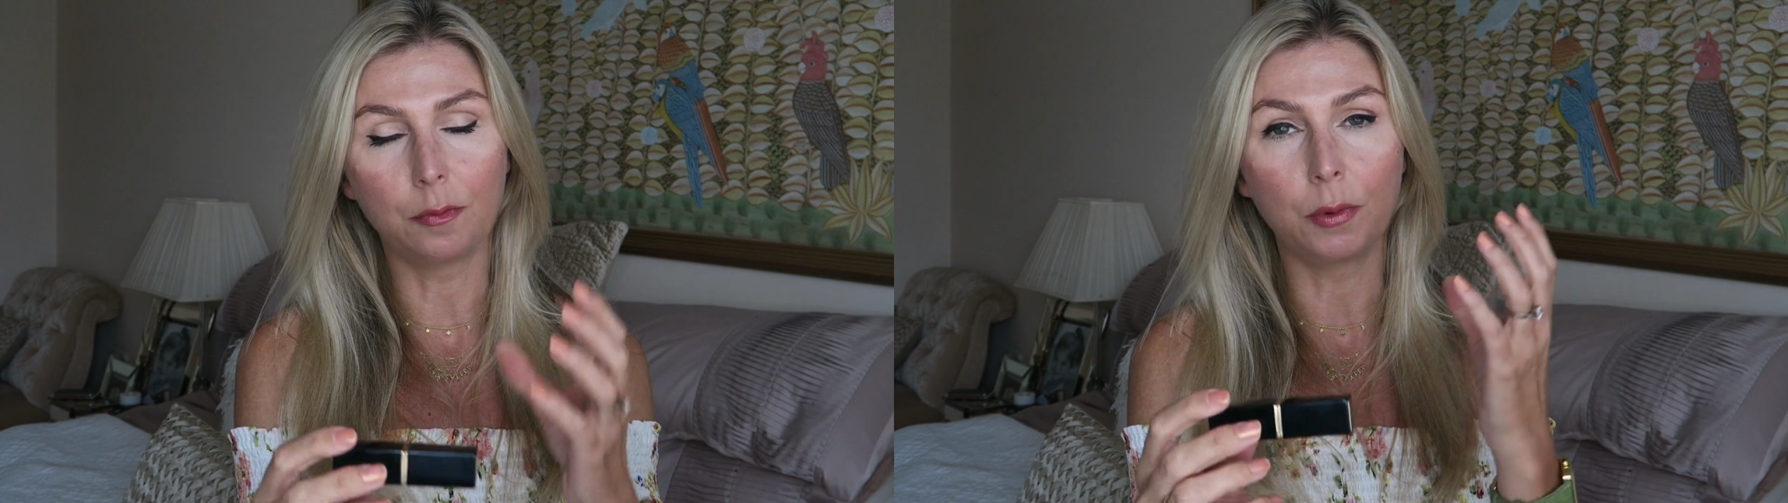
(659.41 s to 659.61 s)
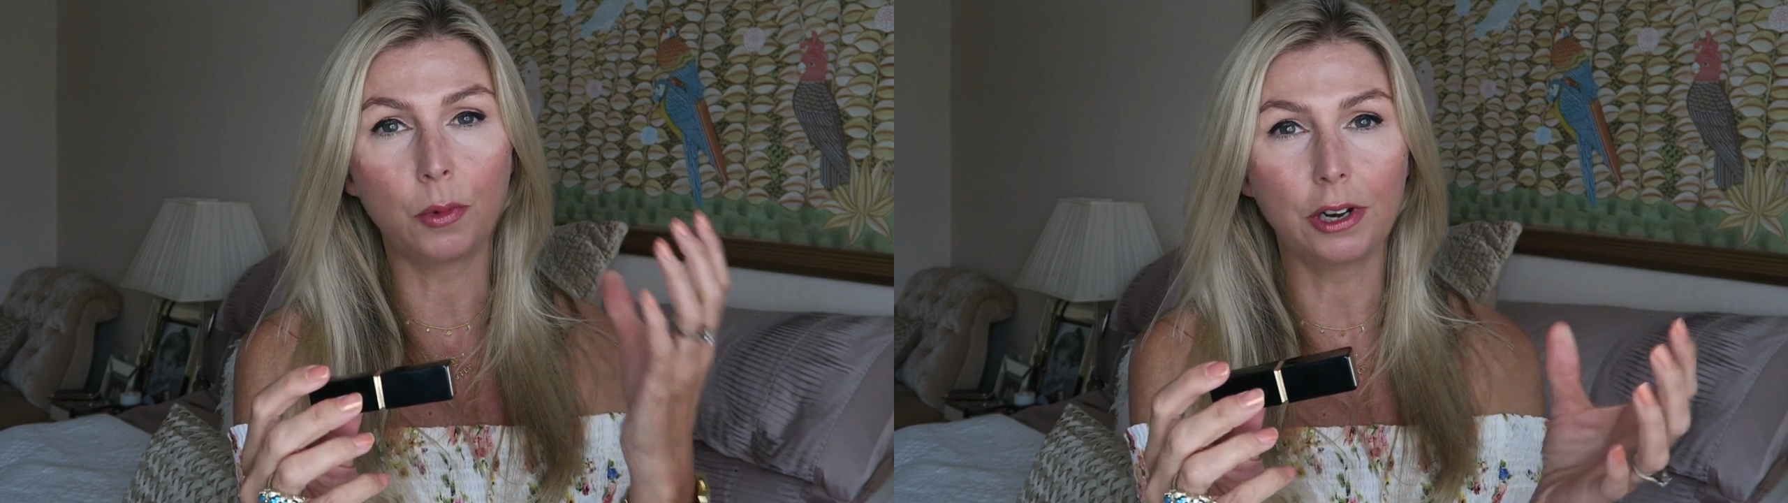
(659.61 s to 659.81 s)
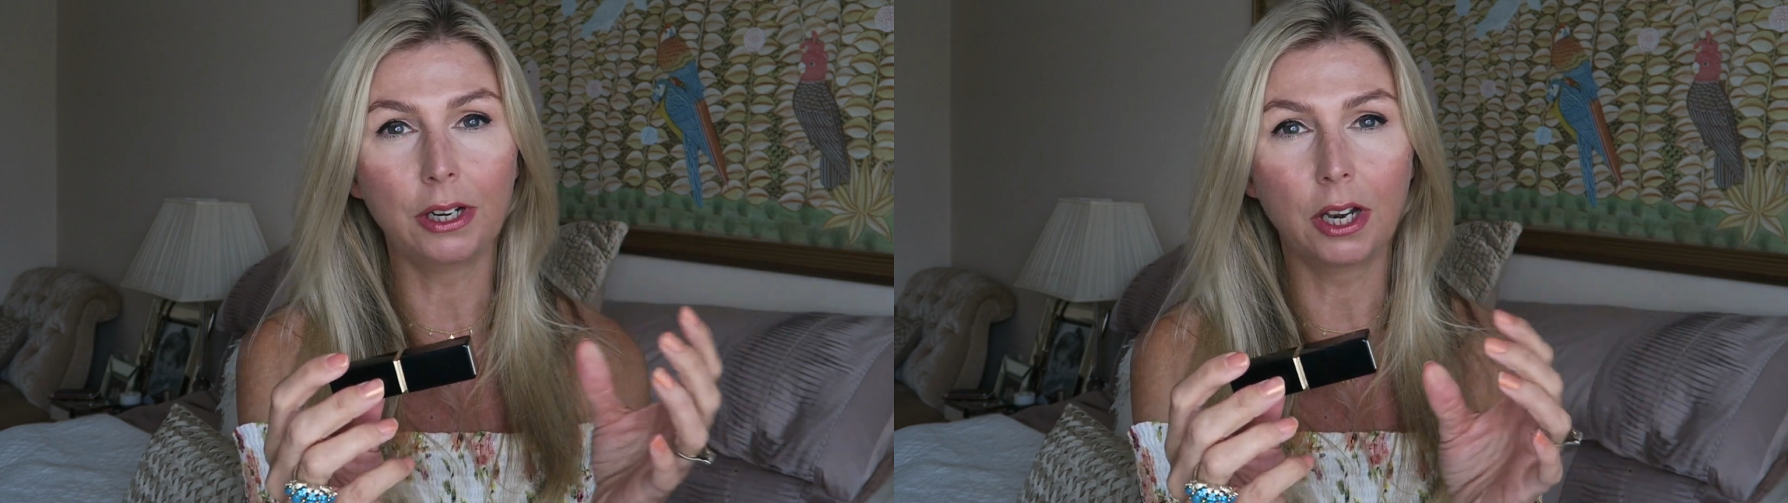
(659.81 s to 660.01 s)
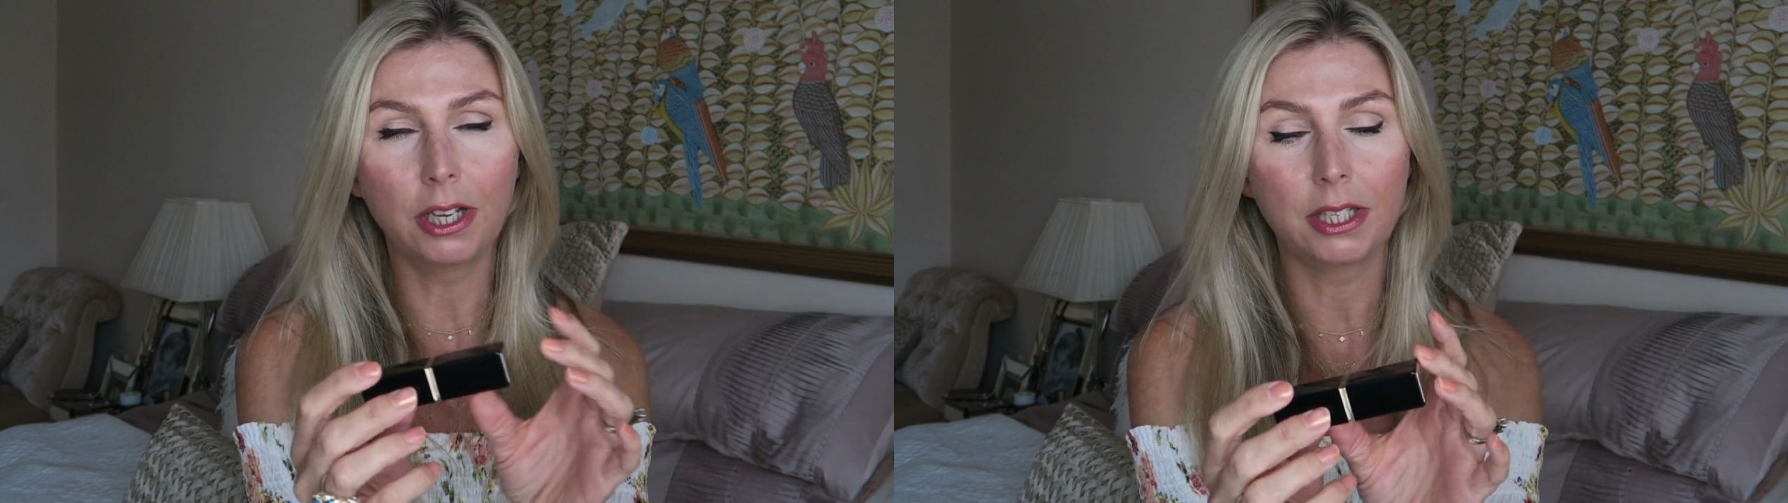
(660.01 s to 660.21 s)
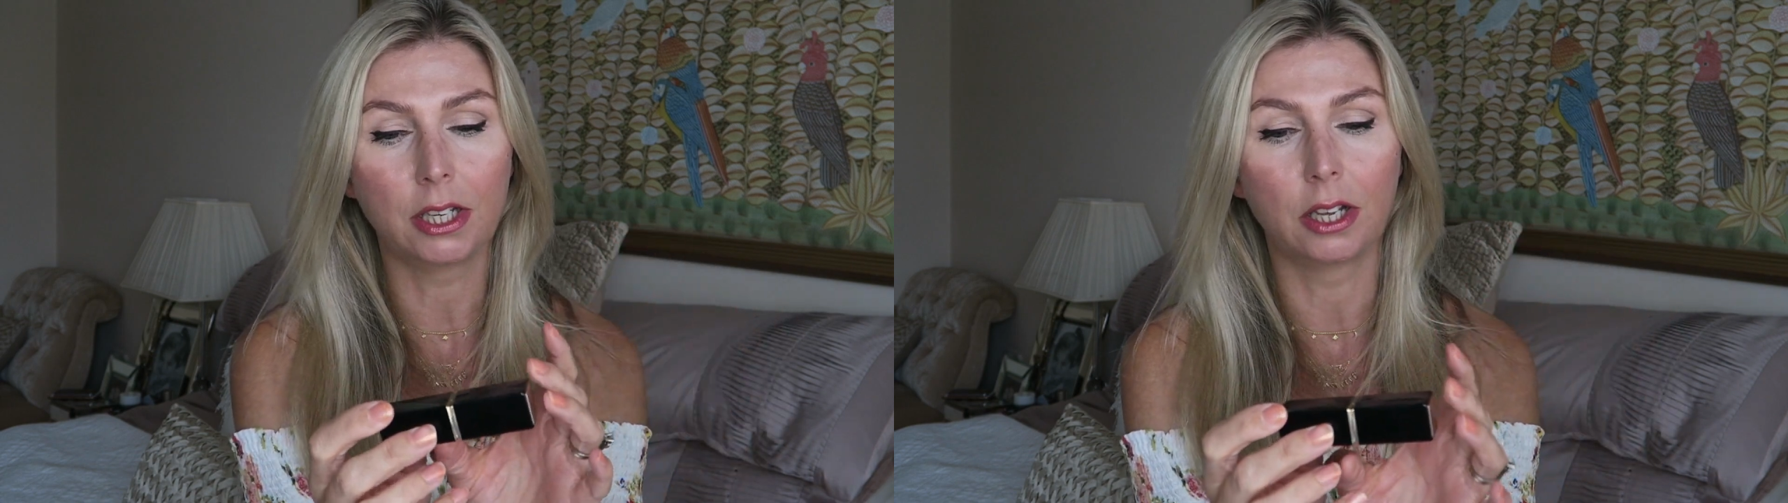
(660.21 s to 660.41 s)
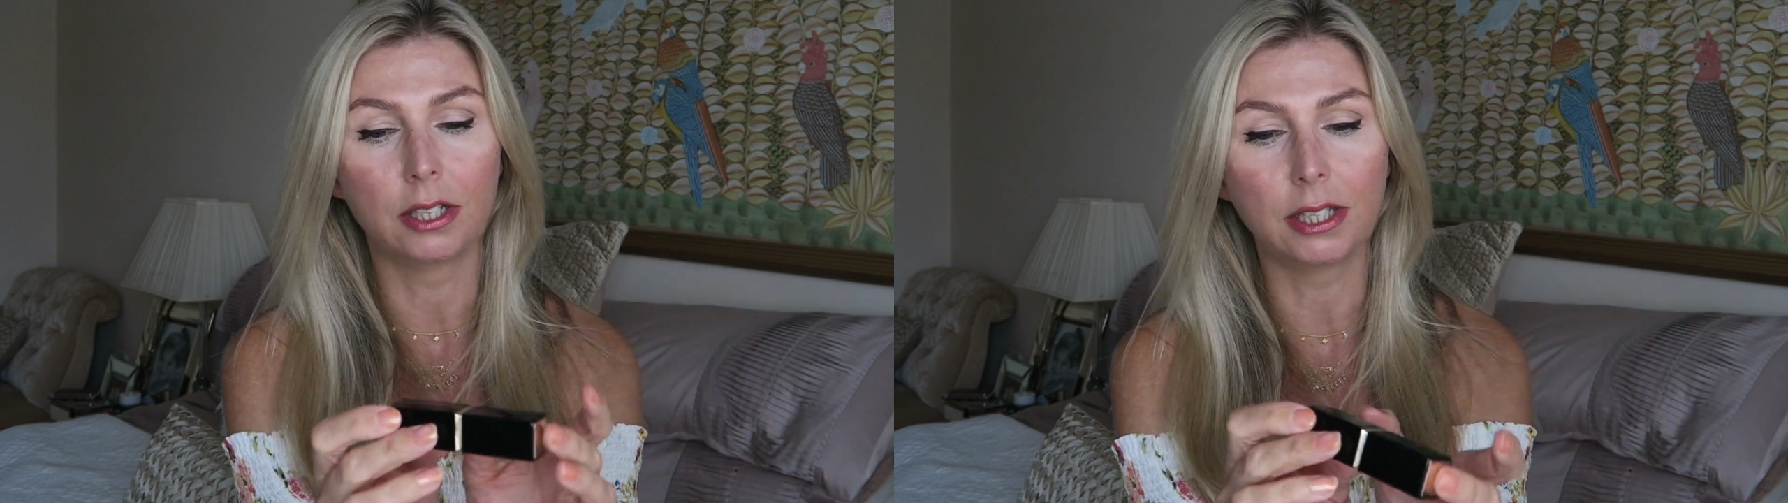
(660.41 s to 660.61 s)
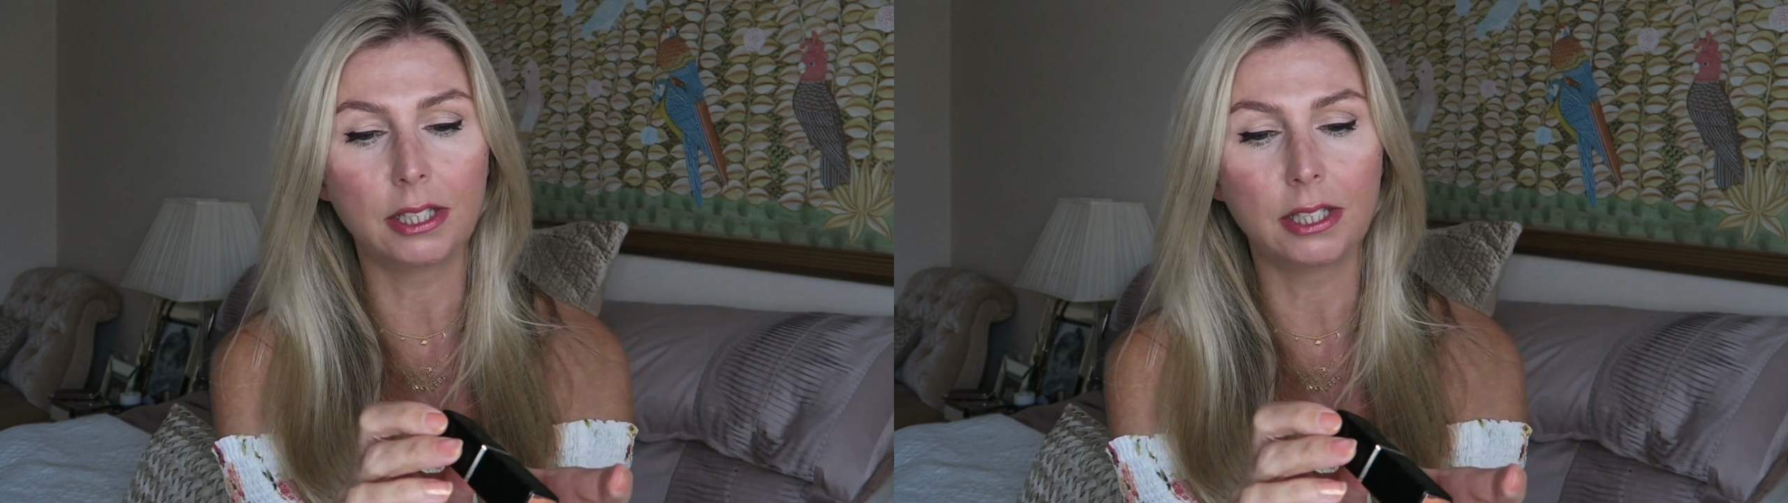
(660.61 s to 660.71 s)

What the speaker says: I've been wearing lighter colours.